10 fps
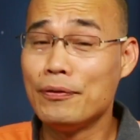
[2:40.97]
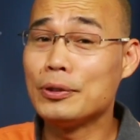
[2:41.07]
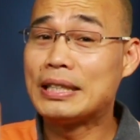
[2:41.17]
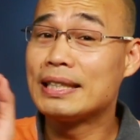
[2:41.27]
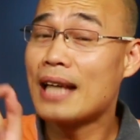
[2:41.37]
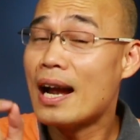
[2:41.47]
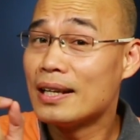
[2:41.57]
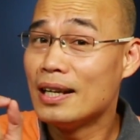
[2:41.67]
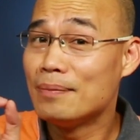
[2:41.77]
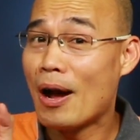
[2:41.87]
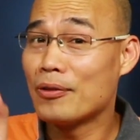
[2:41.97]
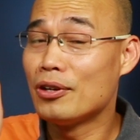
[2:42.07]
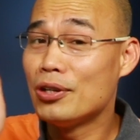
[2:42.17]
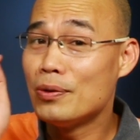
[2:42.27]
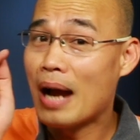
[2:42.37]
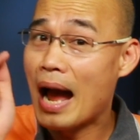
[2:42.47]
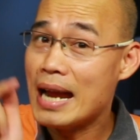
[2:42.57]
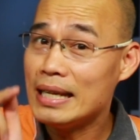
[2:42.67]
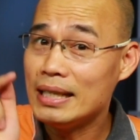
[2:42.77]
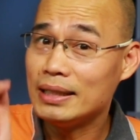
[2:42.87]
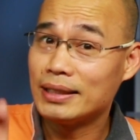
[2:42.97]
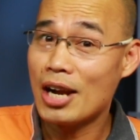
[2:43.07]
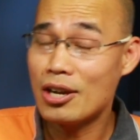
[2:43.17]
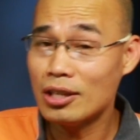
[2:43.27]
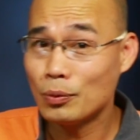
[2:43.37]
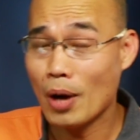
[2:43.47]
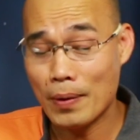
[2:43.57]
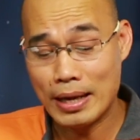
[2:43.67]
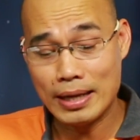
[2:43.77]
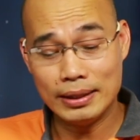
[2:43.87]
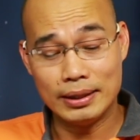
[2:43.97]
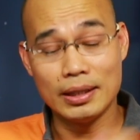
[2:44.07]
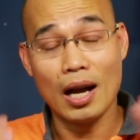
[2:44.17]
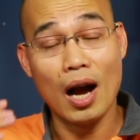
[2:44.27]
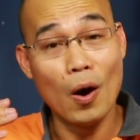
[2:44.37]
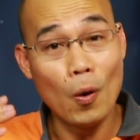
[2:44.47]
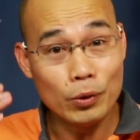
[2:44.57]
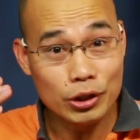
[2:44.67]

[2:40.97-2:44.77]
you're psyched about the new A D standard, well, it is the only